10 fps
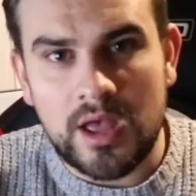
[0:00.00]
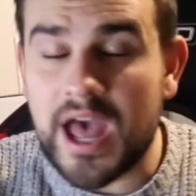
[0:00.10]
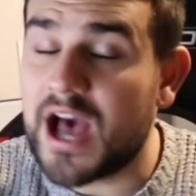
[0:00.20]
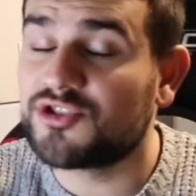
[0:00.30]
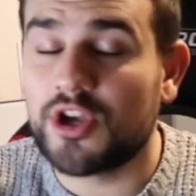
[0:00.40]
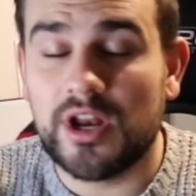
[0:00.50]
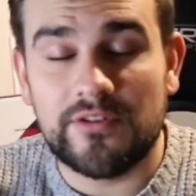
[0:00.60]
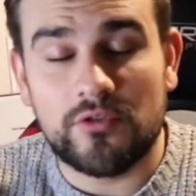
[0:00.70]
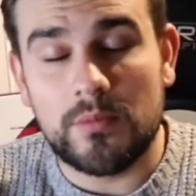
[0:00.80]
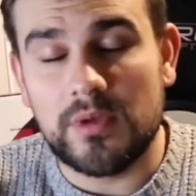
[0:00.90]
How's it going
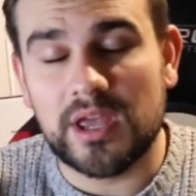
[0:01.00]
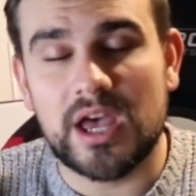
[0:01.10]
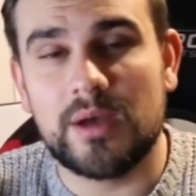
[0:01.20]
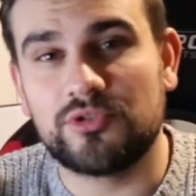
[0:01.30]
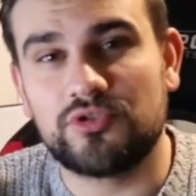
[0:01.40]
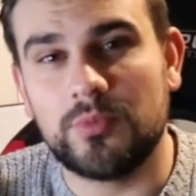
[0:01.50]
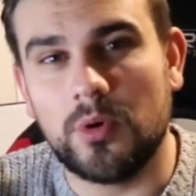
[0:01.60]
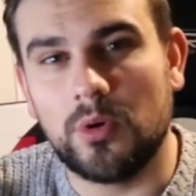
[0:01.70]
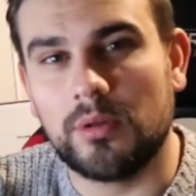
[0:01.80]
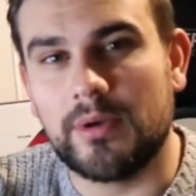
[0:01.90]
everyone? Mick Ambrose from
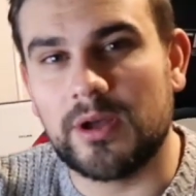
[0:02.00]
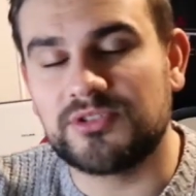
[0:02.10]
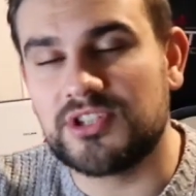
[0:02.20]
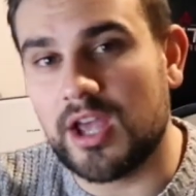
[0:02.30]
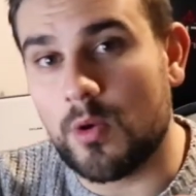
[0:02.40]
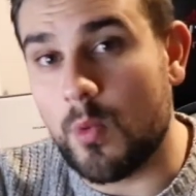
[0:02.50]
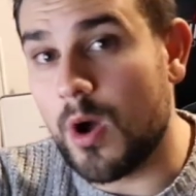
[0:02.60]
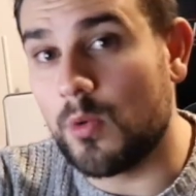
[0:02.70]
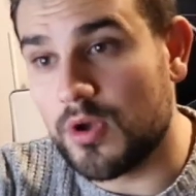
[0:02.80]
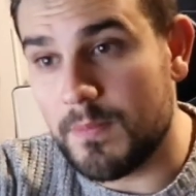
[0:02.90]
All About Tech.
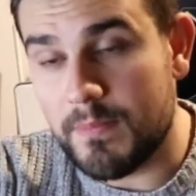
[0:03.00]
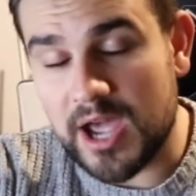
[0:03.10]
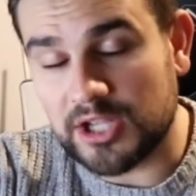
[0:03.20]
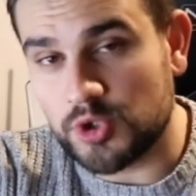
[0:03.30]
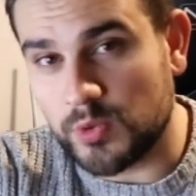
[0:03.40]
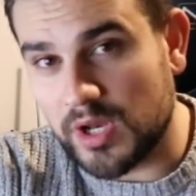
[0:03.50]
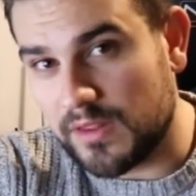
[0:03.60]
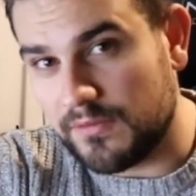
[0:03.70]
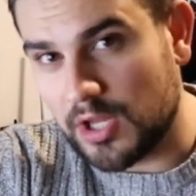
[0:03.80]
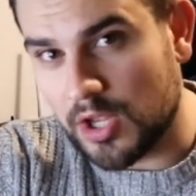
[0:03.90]
Welcome back to another
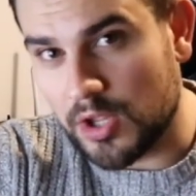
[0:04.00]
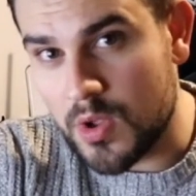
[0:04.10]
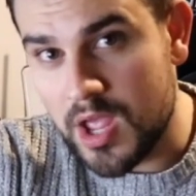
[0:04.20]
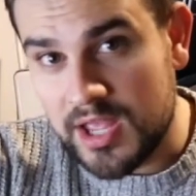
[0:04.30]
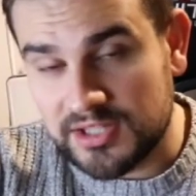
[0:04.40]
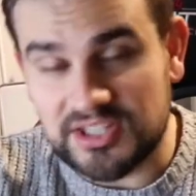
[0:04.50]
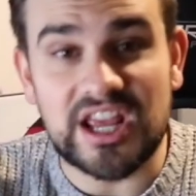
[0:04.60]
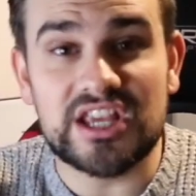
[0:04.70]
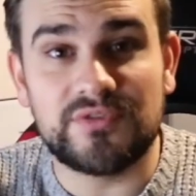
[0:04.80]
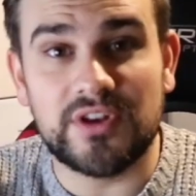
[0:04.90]
video.
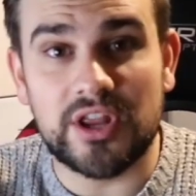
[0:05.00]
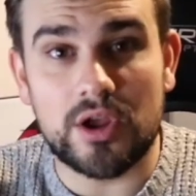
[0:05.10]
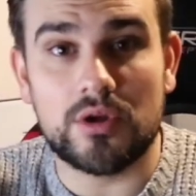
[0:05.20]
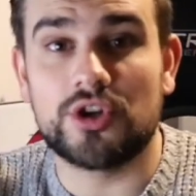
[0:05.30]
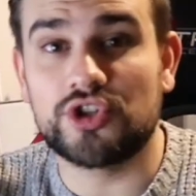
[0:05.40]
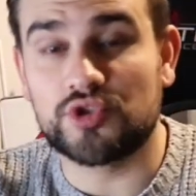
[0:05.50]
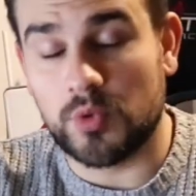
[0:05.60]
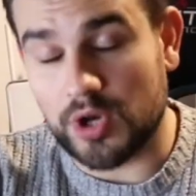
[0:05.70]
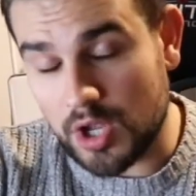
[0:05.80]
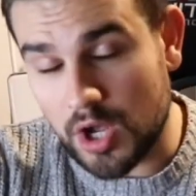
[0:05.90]
Today's video, I just
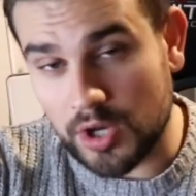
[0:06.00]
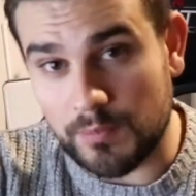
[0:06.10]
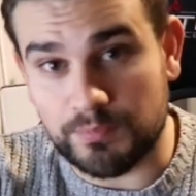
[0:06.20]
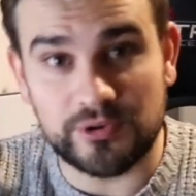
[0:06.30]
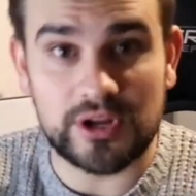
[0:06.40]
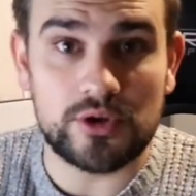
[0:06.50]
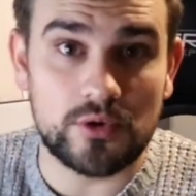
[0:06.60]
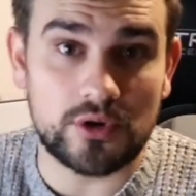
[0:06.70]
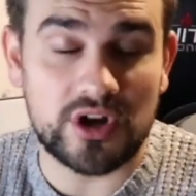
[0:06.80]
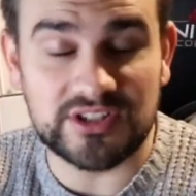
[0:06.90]
want to kind of bring
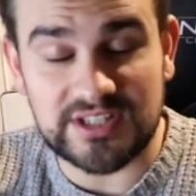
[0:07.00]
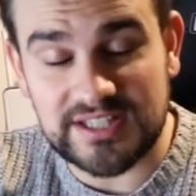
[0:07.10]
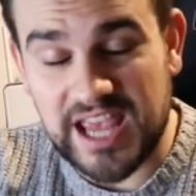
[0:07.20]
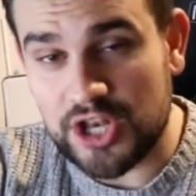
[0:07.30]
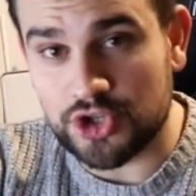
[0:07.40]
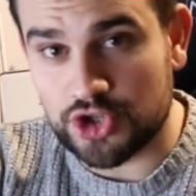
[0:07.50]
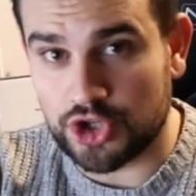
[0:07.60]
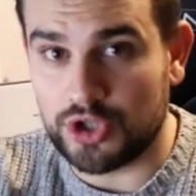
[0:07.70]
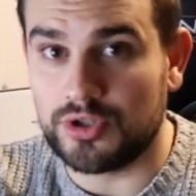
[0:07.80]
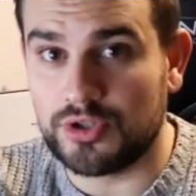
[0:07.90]
your guys'
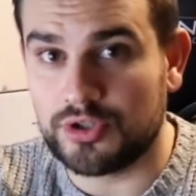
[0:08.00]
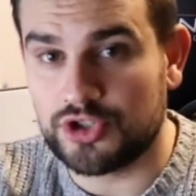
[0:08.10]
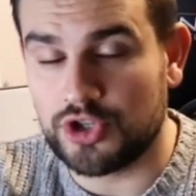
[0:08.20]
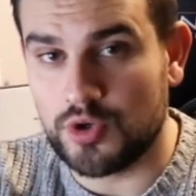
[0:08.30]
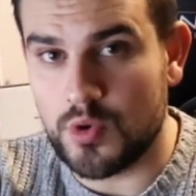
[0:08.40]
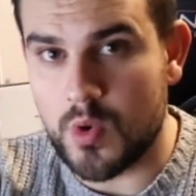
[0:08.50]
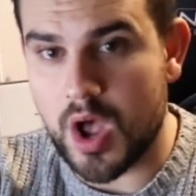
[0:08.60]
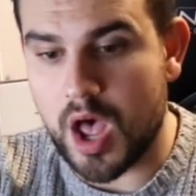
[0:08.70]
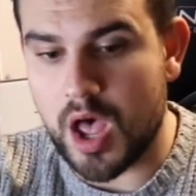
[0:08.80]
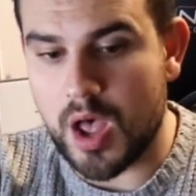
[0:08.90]
attention to
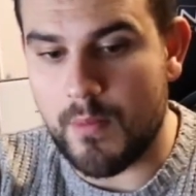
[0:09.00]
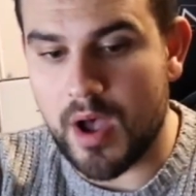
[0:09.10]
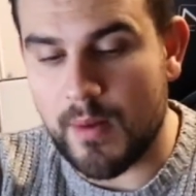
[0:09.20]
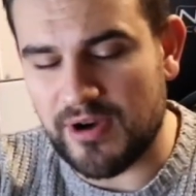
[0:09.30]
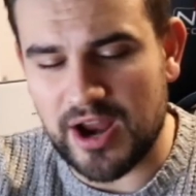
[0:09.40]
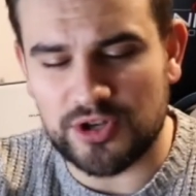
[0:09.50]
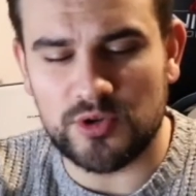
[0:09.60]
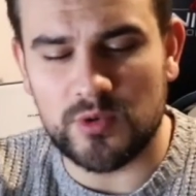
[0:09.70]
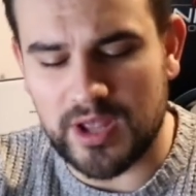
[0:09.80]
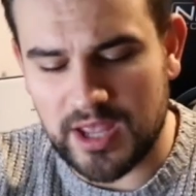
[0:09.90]
a brand
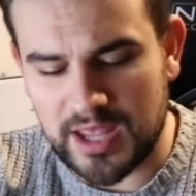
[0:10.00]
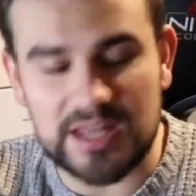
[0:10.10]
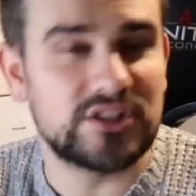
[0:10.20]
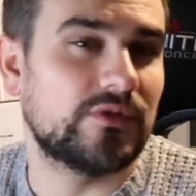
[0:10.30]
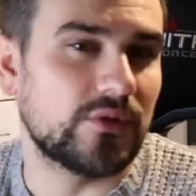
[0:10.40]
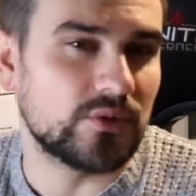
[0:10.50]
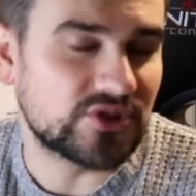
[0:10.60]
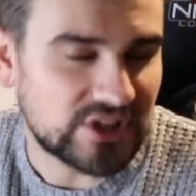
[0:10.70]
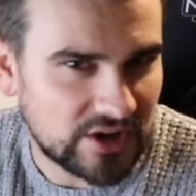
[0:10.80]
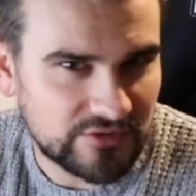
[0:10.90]
new interview
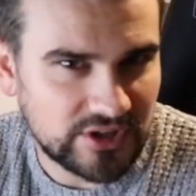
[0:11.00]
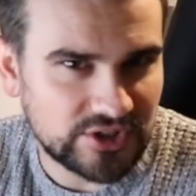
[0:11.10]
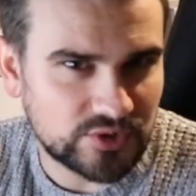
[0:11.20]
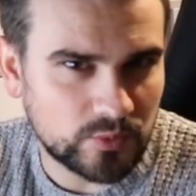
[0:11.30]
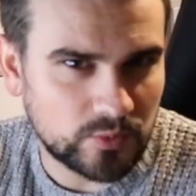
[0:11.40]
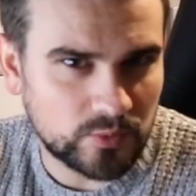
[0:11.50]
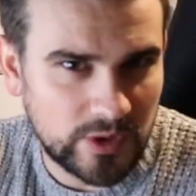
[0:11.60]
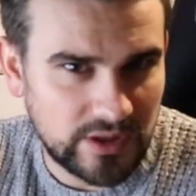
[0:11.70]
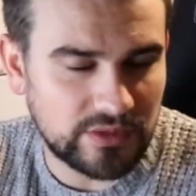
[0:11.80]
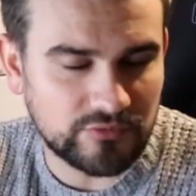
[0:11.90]
series
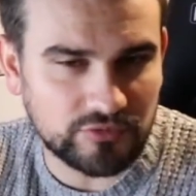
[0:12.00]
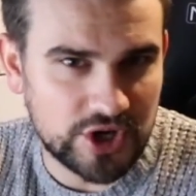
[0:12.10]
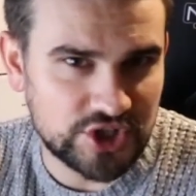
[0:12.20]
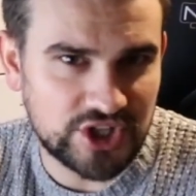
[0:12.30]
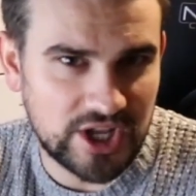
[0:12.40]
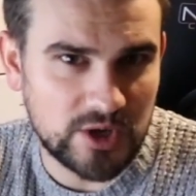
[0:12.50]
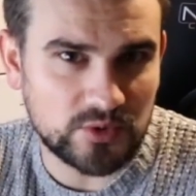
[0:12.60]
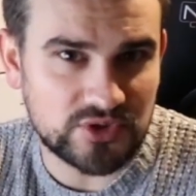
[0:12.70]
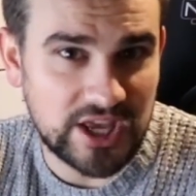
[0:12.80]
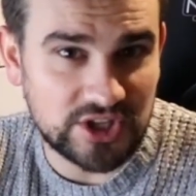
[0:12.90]
with Richard
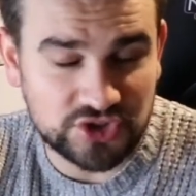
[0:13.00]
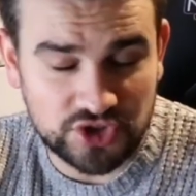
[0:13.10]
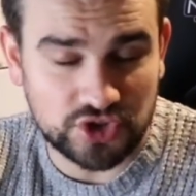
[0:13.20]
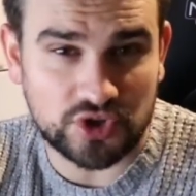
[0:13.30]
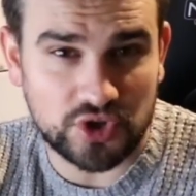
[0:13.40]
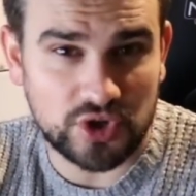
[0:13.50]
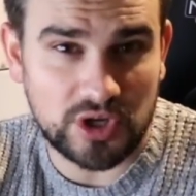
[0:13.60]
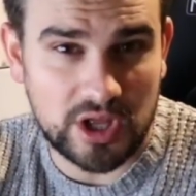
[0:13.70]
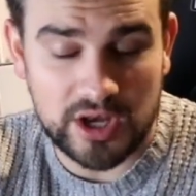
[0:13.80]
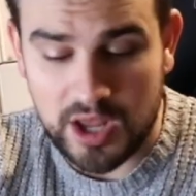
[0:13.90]
Ells that has just gone
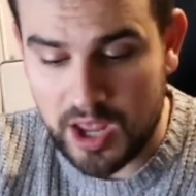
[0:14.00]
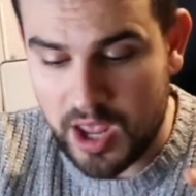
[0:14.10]
online.